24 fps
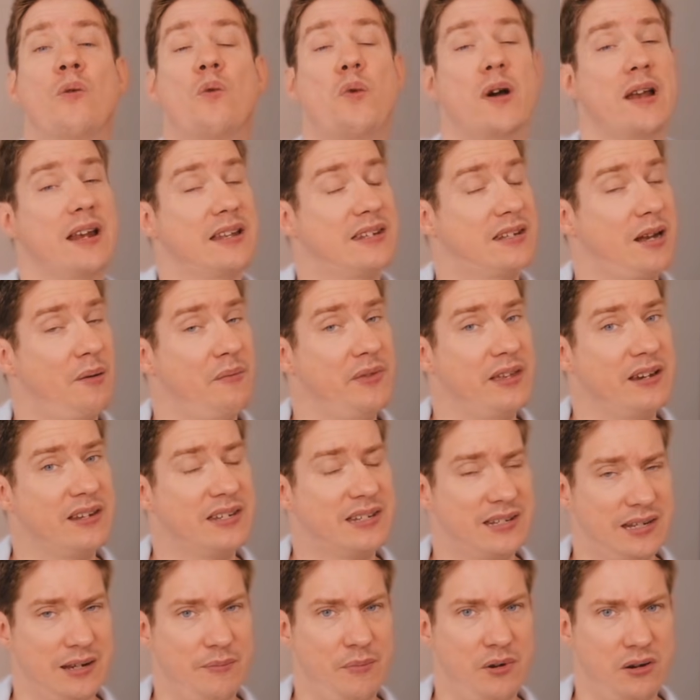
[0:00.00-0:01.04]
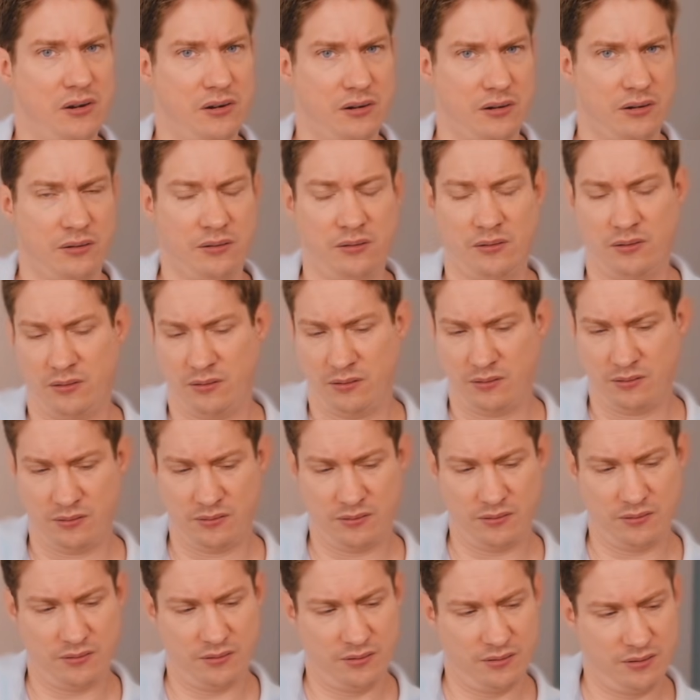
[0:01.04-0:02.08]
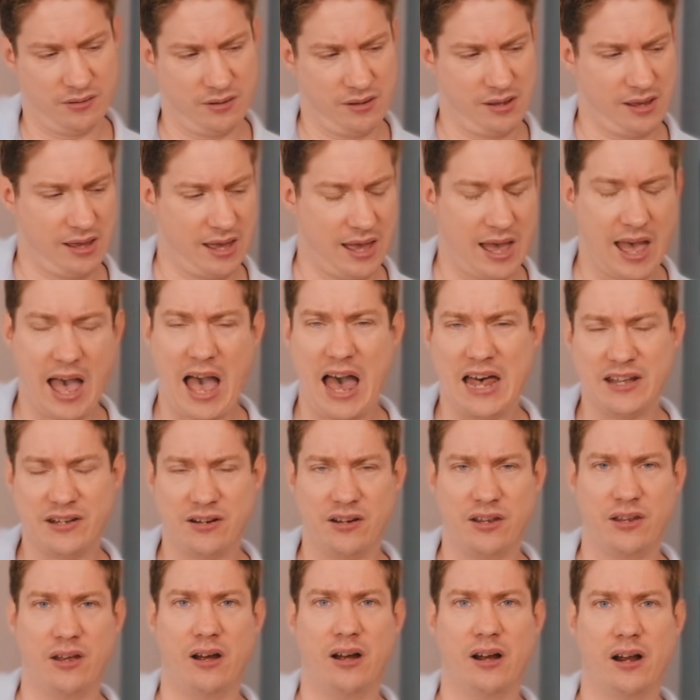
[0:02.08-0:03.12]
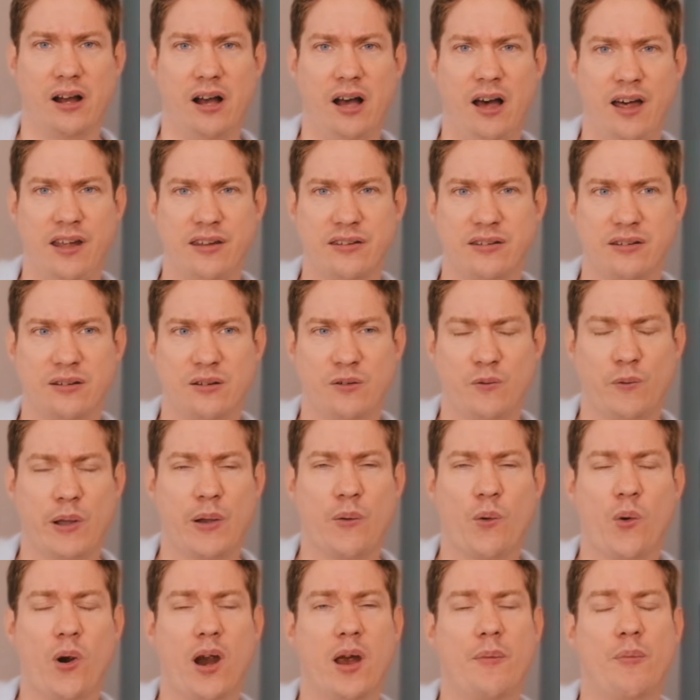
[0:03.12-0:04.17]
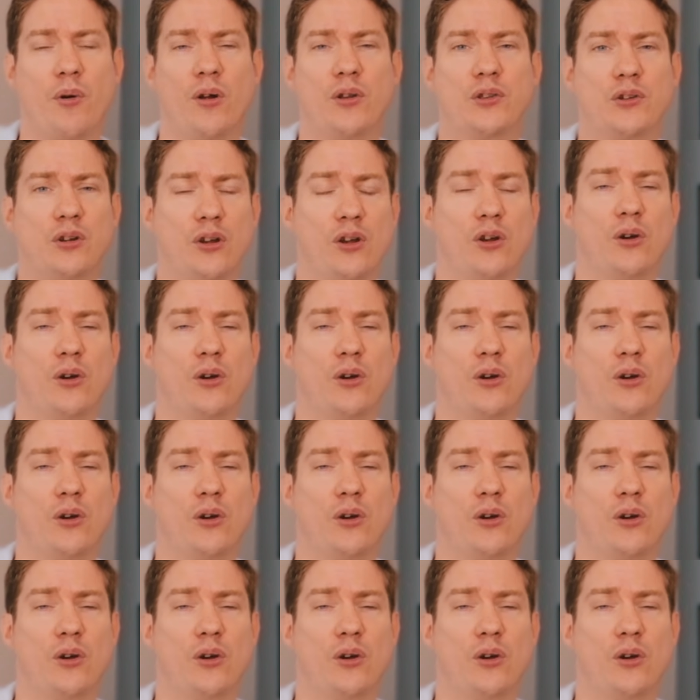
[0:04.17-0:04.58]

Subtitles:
We did something similar as a young us. We were able to